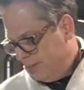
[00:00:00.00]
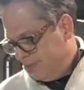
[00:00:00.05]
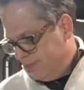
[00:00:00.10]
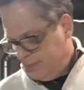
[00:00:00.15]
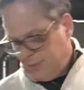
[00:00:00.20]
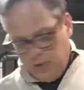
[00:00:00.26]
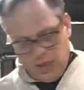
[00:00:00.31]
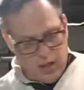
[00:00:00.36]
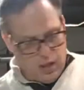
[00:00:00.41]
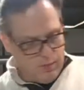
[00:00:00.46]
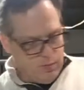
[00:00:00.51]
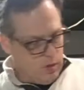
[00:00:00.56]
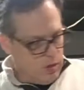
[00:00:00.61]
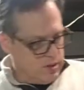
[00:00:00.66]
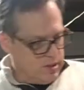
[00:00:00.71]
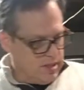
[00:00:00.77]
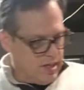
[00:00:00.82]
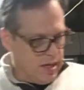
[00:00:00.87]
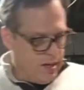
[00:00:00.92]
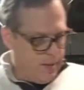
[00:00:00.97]
Get them all
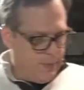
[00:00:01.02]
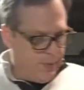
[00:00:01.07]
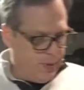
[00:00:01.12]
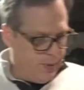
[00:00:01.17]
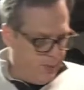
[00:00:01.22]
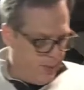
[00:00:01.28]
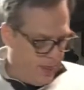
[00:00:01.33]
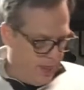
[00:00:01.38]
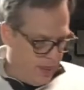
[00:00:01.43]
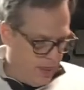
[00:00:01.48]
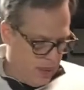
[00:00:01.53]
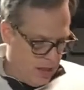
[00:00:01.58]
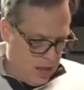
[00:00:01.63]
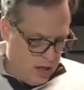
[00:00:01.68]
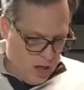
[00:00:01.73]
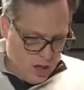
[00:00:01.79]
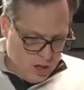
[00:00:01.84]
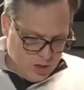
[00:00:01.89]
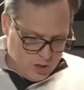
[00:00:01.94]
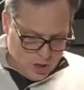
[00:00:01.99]
set up.
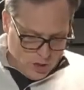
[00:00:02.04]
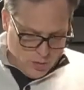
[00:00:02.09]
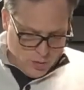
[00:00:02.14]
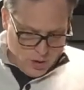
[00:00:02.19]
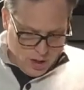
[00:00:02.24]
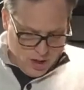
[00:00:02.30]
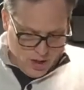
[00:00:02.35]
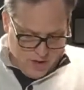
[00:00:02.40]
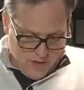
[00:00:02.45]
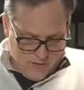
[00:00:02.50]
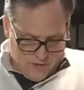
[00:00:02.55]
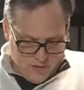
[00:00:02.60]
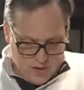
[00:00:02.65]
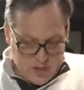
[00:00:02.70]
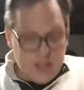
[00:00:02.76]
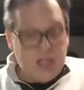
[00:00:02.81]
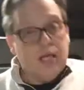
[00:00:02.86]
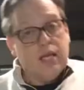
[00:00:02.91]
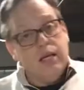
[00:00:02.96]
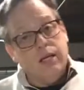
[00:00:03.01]
So,
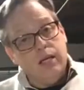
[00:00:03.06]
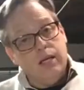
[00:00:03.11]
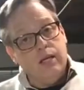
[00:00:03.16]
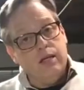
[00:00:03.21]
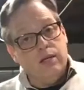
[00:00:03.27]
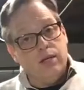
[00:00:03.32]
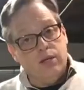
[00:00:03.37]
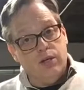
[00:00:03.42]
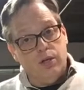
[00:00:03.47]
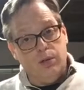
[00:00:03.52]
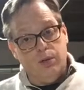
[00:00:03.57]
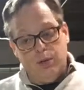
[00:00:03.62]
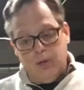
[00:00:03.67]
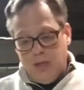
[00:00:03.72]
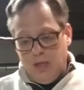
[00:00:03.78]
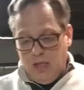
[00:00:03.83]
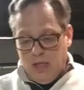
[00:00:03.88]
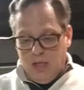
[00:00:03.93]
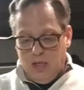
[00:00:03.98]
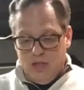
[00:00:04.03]
first thing you need to do
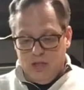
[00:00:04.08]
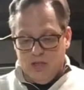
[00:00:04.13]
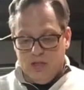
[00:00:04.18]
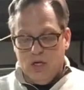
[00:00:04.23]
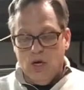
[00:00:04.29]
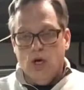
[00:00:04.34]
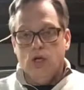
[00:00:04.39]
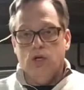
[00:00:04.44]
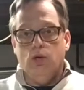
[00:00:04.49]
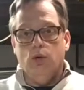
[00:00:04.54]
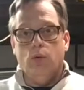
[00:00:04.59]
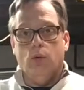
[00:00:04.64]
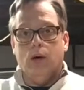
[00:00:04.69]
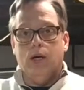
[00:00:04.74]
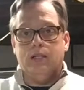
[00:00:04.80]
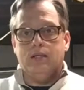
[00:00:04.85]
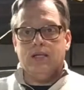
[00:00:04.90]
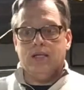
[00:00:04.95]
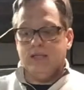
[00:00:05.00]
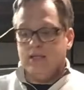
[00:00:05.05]
is you
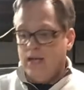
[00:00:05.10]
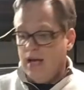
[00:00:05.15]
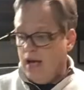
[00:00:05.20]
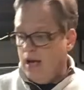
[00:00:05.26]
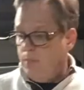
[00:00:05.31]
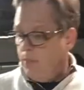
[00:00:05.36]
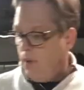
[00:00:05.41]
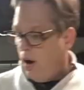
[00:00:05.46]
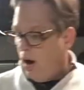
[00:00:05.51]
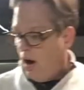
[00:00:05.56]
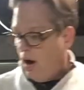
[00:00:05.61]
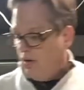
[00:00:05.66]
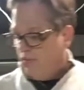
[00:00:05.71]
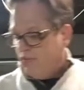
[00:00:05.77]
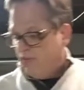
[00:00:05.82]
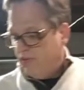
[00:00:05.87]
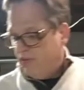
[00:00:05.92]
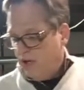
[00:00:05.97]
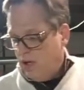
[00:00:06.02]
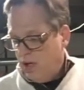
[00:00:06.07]
want to tape
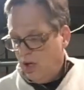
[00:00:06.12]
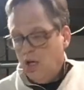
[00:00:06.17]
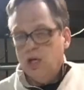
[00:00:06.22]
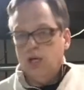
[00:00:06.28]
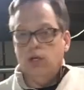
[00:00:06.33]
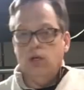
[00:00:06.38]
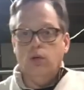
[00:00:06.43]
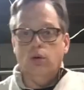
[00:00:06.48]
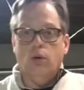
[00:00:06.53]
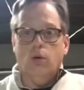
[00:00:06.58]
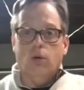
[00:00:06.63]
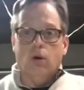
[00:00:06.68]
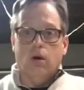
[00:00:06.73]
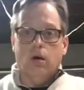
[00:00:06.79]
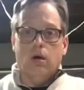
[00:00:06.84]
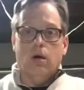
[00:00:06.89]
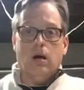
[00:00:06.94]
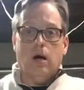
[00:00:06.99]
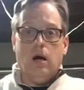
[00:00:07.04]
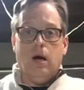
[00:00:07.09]
off
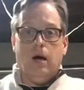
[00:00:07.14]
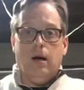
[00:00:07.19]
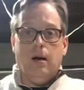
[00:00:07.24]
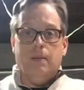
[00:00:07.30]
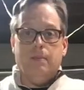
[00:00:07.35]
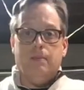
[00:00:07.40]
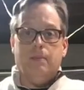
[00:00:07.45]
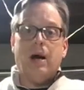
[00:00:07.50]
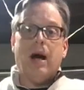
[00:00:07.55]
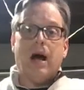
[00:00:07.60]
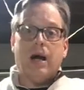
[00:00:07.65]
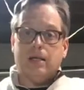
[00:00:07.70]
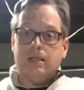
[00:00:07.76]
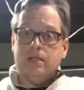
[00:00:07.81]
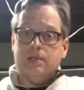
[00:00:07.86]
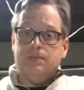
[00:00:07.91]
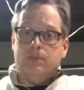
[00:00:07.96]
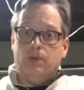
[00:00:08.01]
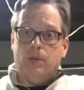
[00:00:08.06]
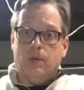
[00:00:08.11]
your box.
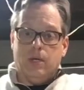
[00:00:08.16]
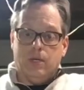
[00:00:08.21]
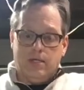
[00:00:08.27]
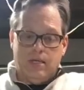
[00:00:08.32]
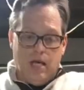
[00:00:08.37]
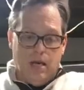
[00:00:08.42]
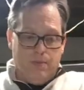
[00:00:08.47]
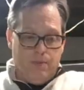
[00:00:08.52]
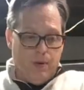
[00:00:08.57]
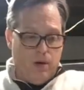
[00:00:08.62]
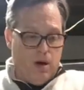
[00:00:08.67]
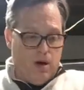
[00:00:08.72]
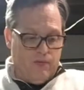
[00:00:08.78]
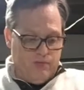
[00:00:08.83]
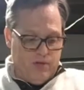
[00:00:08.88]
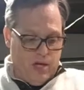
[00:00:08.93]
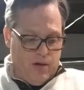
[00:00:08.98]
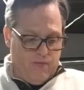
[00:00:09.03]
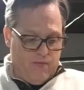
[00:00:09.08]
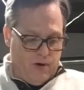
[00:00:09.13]
You want to tape it off,
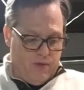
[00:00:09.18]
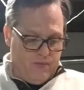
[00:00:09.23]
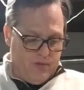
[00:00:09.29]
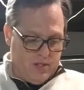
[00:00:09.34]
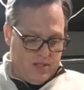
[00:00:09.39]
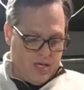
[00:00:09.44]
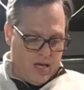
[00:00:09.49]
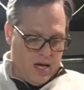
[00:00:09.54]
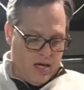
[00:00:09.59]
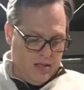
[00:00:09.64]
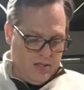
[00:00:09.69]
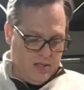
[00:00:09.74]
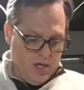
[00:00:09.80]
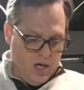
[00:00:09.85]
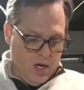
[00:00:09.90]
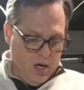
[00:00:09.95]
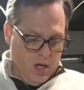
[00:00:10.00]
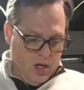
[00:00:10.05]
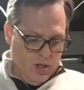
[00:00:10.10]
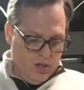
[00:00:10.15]
tape off the sides.
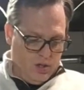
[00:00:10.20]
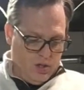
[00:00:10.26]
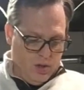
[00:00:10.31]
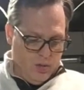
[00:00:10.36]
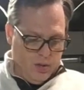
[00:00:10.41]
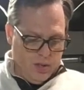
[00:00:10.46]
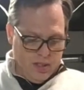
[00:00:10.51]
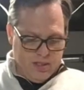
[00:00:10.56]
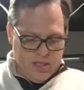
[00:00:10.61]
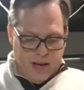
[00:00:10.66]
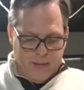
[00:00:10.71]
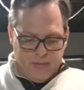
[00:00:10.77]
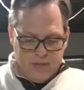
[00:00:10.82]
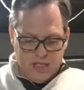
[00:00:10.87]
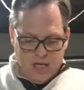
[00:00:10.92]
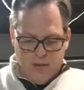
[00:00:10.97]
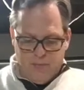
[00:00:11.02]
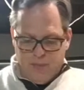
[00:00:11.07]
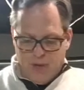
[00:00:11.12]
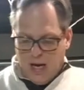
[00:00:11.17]
So with this
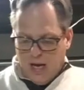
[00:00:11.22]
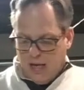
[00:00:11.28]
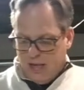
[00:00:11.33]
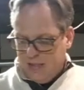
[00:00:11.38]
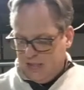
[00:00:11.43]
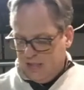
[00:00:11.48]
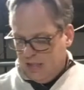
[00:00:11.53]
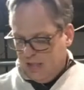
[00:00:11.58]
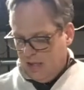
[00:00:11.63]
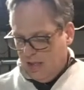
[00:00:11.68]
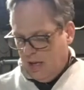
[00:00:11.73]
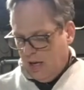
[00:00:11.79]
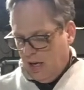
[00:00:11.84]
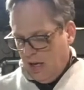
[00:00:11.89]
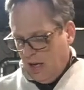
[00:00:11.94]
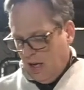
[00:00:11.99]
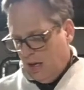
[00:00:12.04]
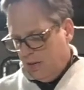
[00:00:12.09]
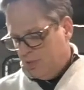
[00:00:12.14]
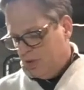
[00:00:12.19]
Amazon box,
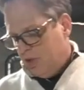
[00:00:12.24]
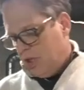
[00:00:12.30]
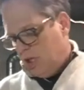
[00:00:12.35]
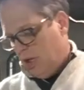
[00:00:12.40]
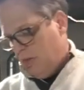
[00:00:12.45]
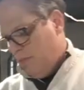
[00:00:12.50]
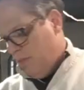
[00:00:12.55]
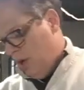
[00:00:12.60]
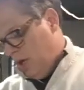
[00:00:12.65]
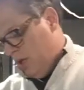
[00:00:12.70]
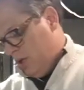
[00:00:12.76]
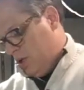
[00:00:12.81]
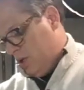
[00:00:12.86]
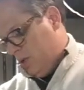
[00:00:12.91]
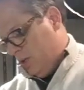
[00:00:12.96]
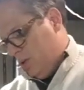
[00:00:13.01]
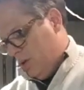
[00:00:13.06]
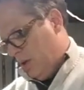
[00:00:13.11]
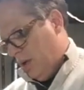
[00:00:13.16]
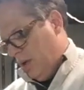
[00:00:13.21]
I'm just going to make
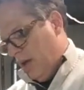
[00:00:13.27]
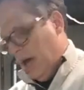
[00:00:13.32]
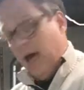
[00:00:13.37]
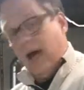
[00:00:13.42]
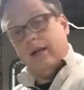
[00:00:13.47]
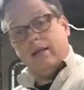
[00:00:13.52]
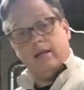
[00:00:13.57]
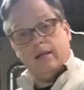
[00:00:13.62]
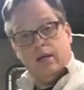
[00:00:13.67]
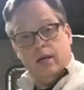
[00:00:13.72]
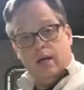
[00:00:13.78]
sure that